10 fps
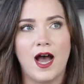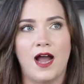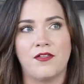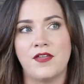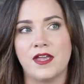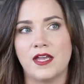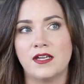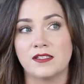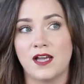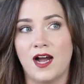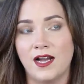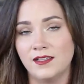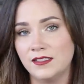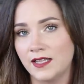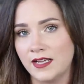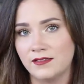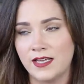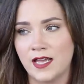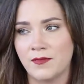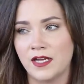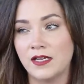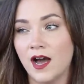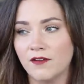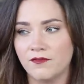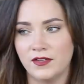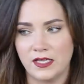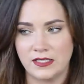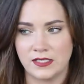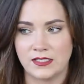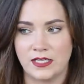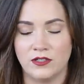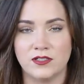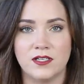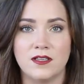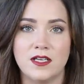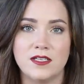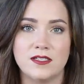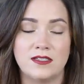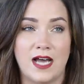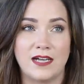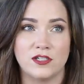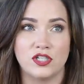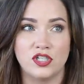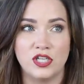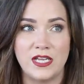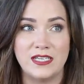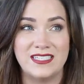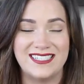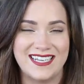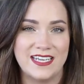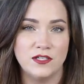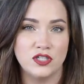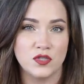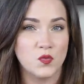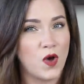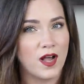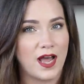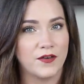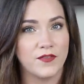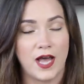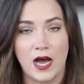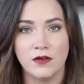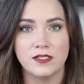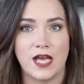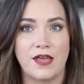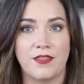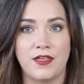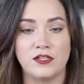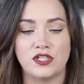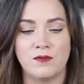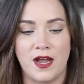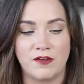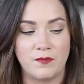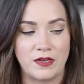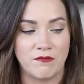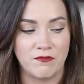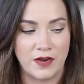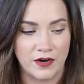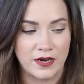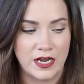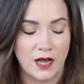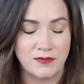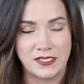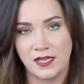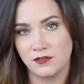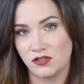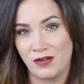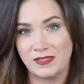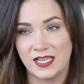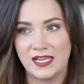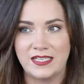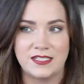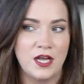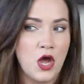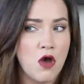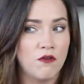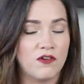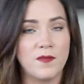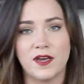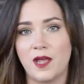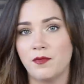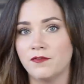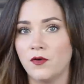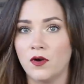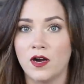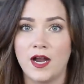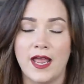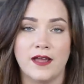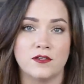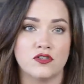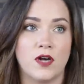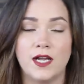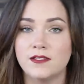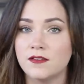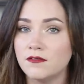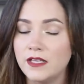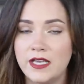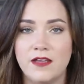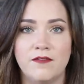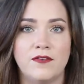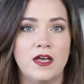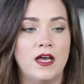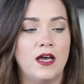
I think it is highly likely and my gut feeling since I looked into this that she did just walk out of the house. I think she might have been very upset and traumatized from the night before and tried to leave.